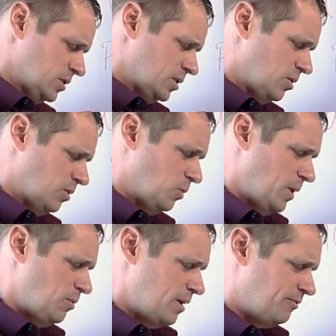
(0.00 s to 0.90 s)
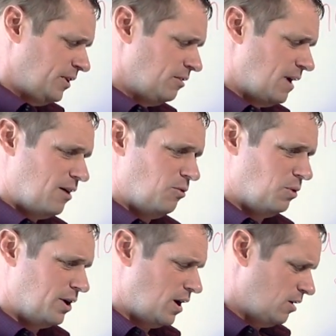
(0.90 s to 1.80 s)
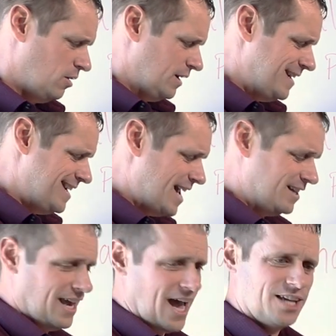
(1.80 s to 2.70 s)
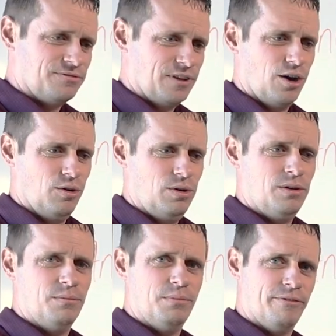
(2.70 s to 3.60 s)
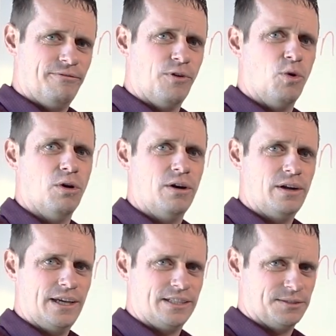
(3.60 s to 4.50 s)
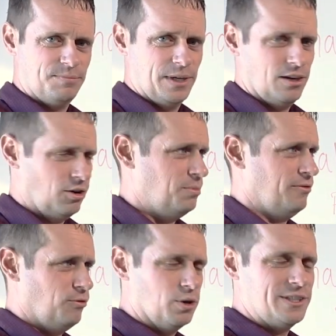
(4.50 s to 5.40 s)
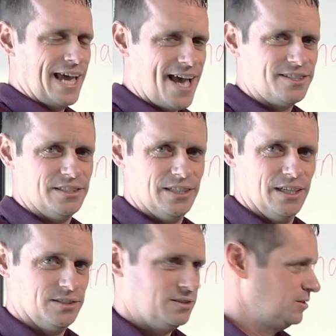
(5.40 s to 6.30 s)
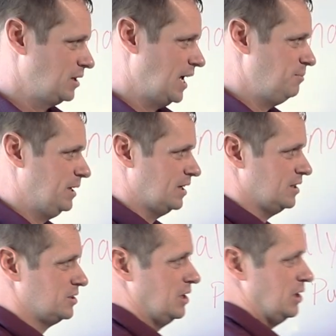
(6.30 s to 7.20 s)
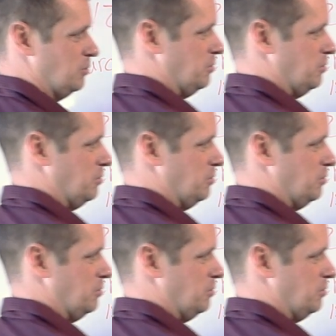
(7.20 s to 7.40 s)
So we want to figure out what our net cash flow before taxes is. Okay, because